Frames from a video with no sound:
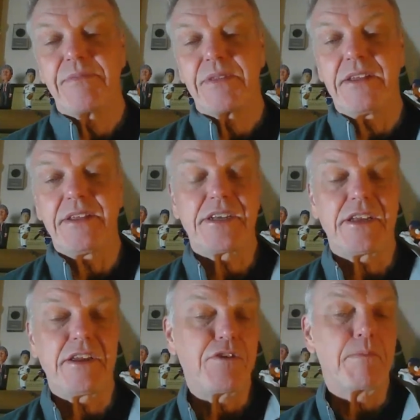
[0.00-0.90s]
And they said, you
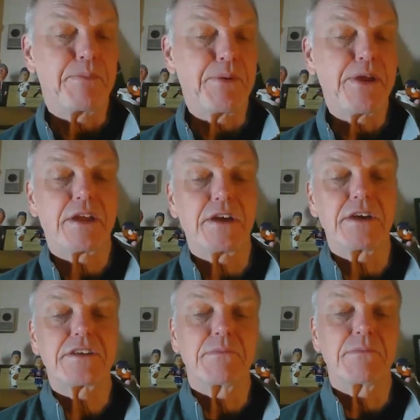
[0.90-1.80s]
know, if you're a big
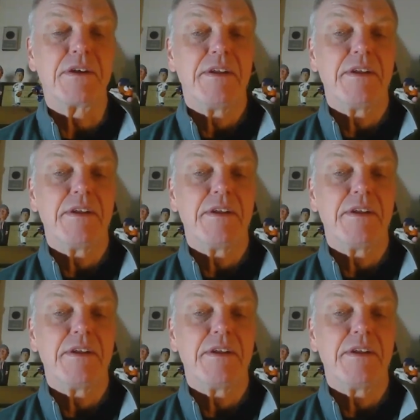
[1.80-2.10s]
customer